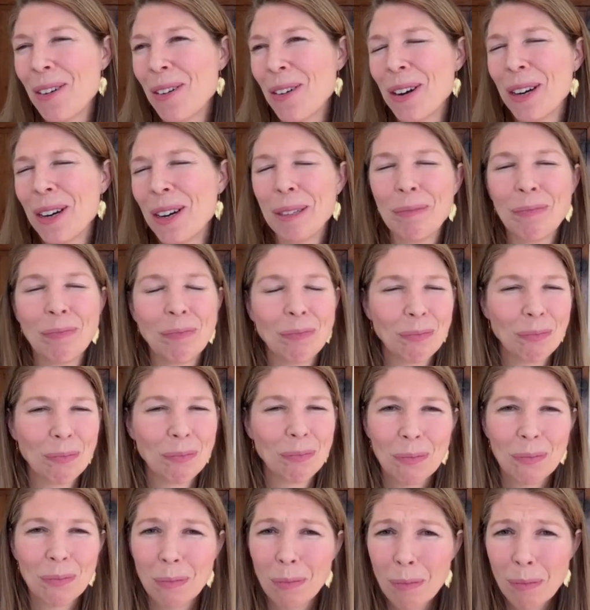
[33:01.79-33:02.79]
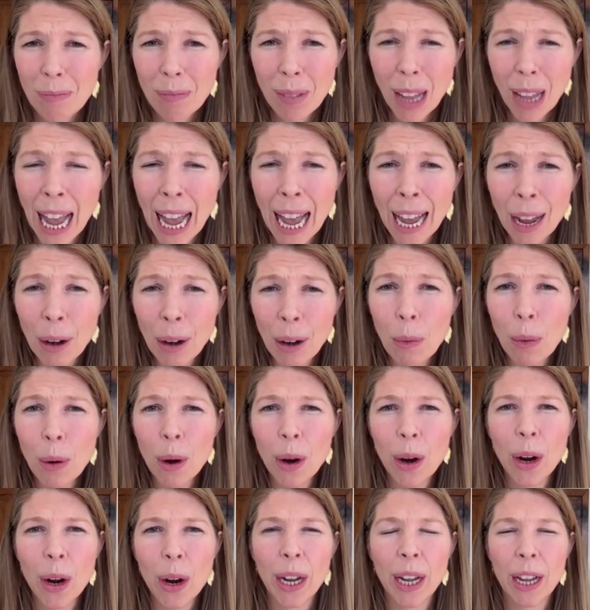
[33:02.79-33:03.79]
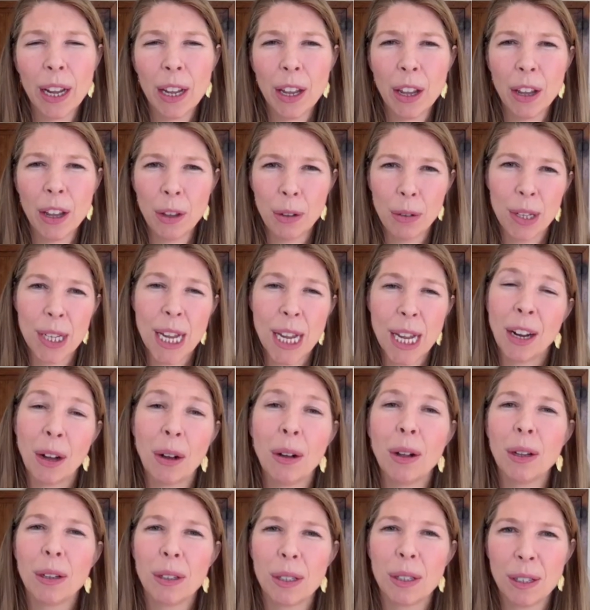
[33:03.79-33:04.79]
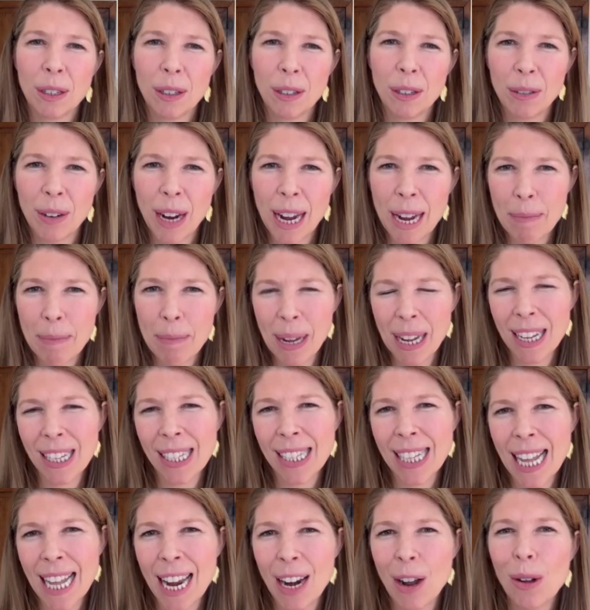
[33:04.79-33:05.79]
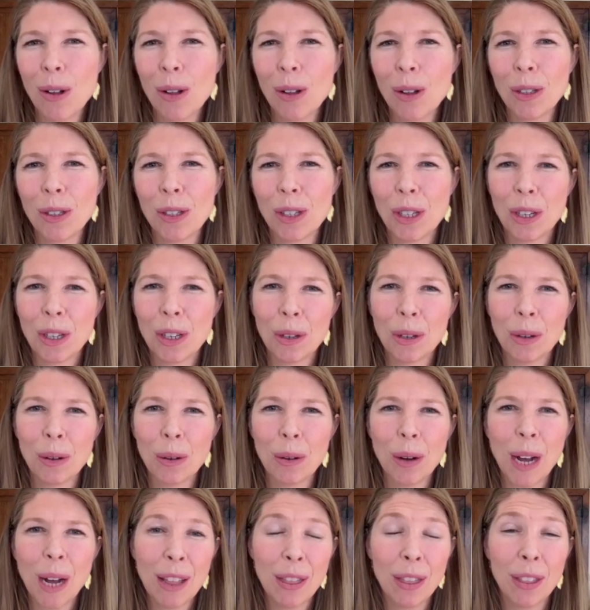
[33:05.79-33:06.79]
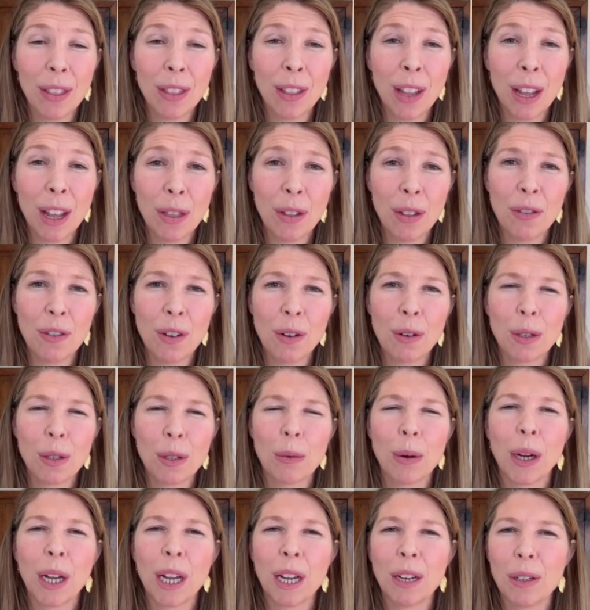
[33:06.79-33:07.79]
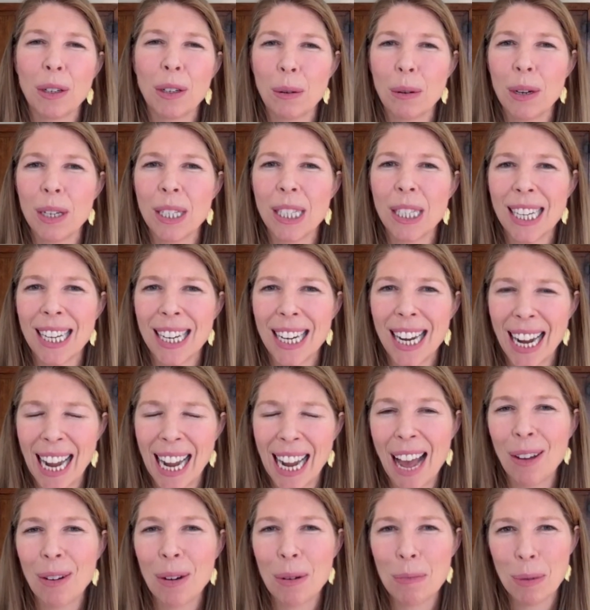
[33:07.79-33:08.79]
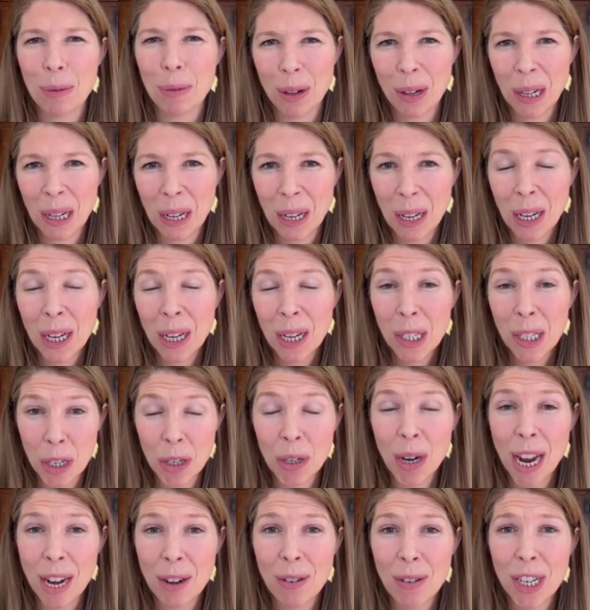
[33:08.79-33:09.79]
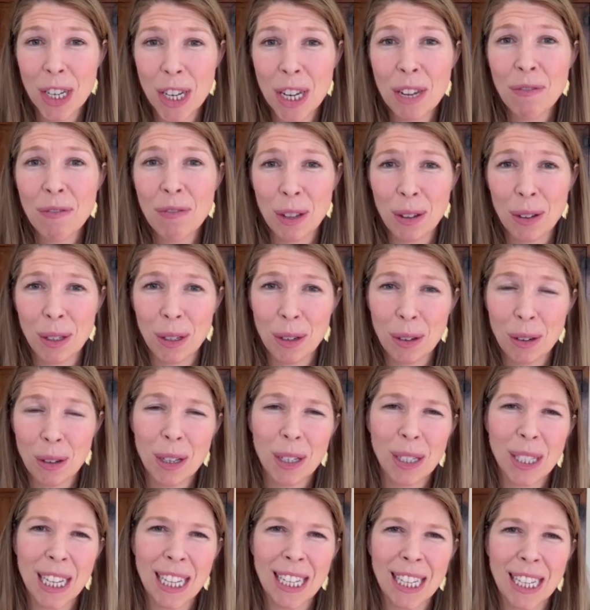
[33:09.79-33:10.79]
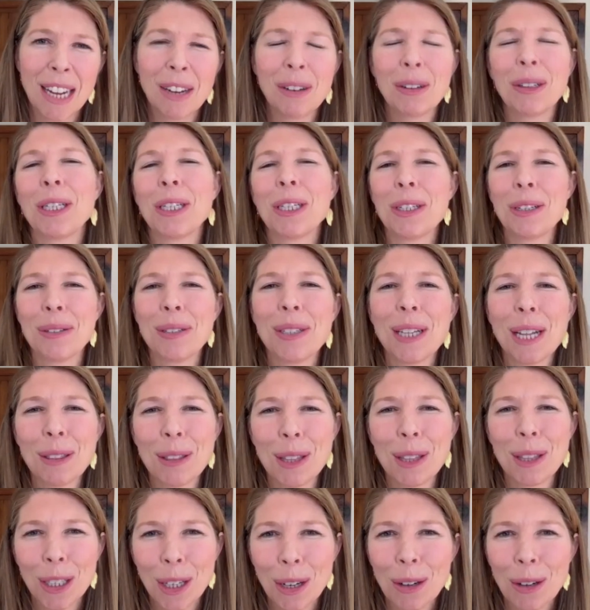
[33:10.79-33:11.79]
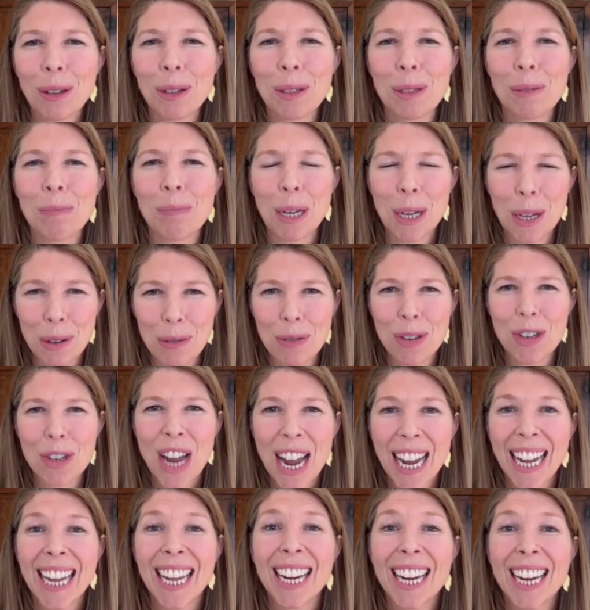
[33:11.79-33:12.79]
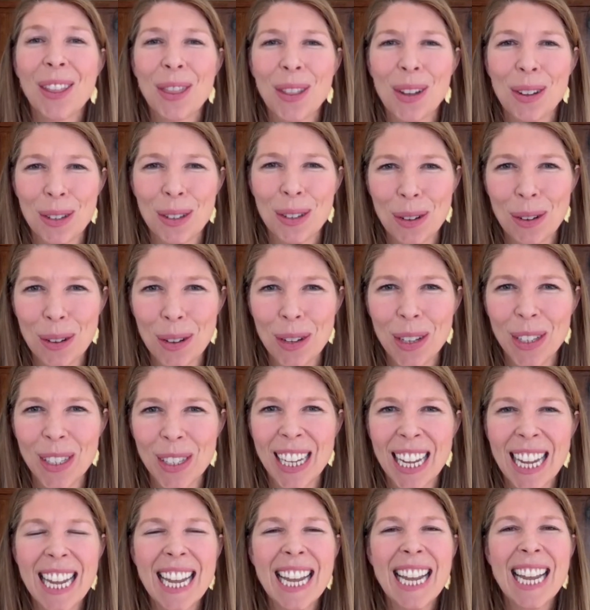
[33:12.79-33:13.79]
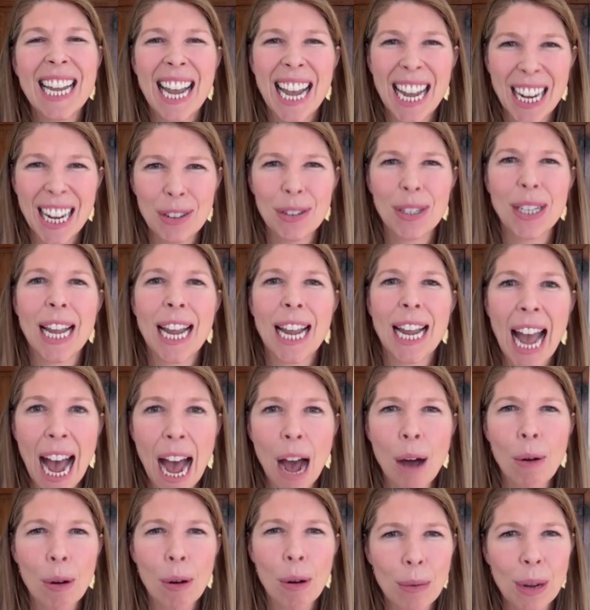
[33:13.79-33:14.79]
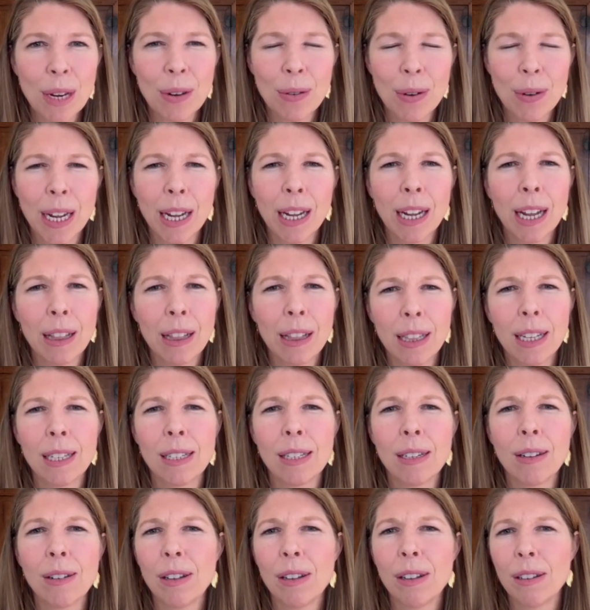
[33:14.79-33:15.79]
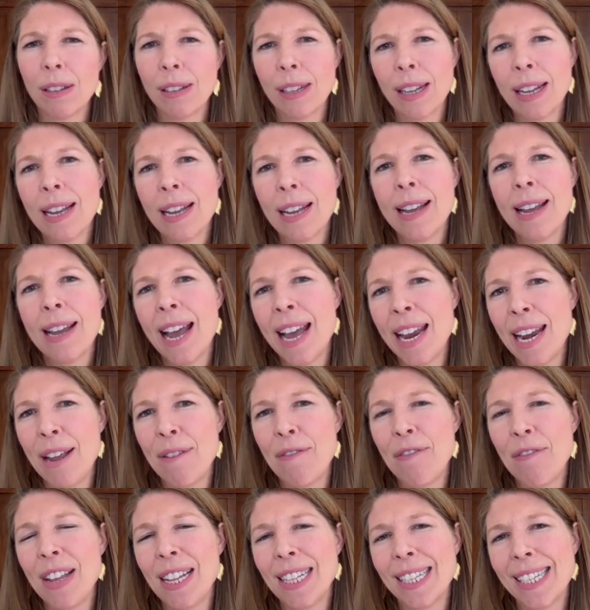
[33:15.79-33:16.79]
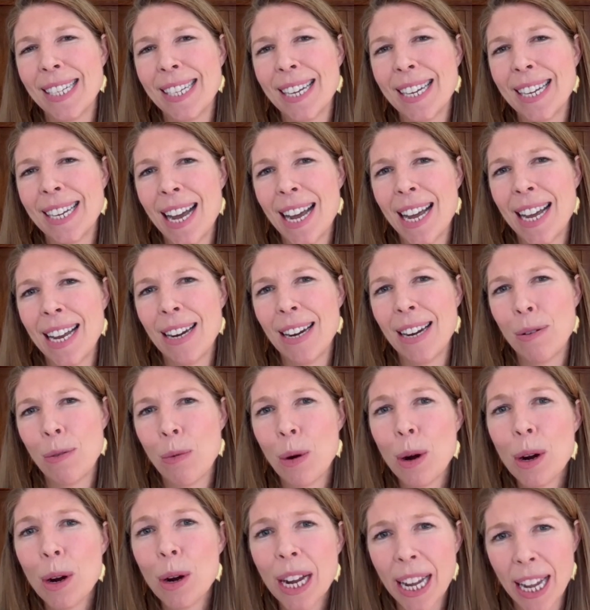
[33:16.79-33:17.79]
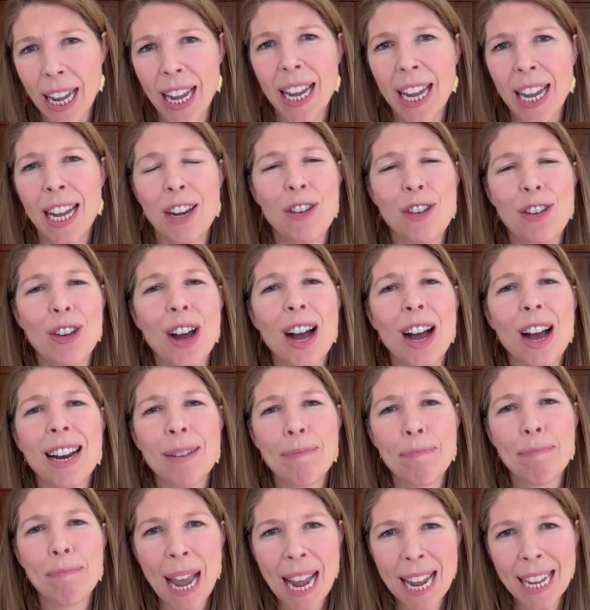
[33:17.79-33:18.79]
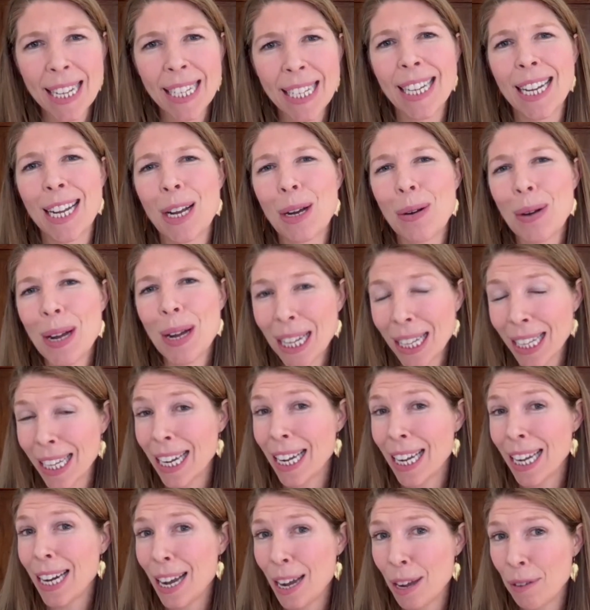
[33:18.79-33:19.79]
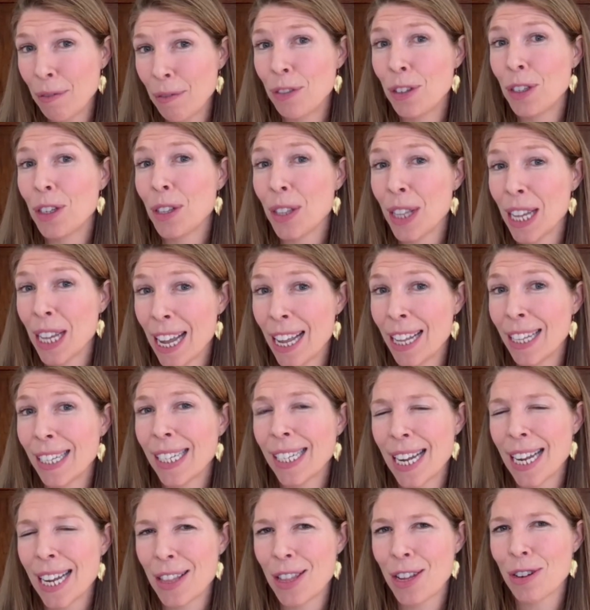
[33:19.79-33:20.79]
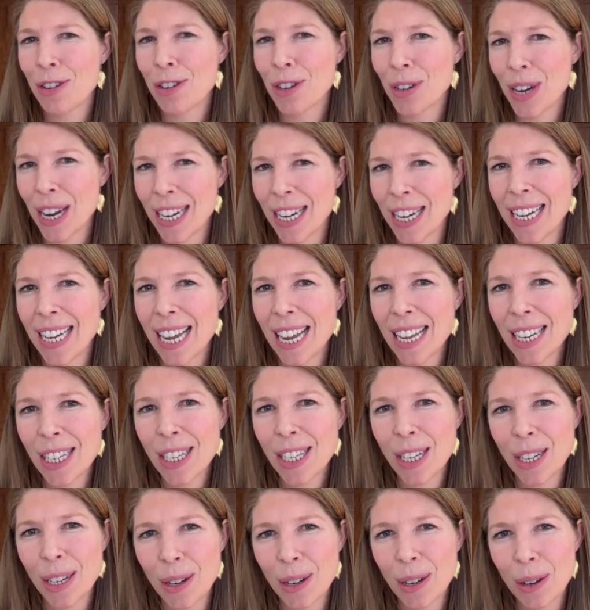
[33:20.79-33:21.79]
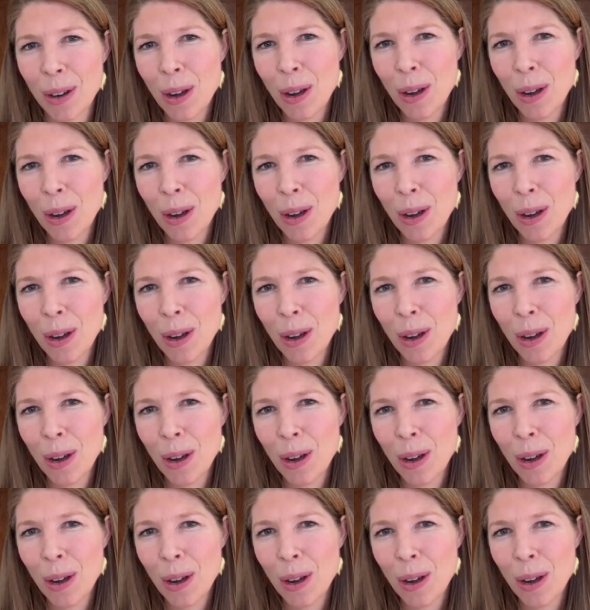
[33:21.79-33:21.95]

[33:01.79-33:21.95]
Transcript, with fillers: Or at work, you set goals right because that holds you and and the folks working towards it accountable to try to achieve those goals and not only do you set the goals but you check in on those goals and you say how are we doing against these goals and if it's not working and you're not pacing quickly enough to the end state that you're trying to get to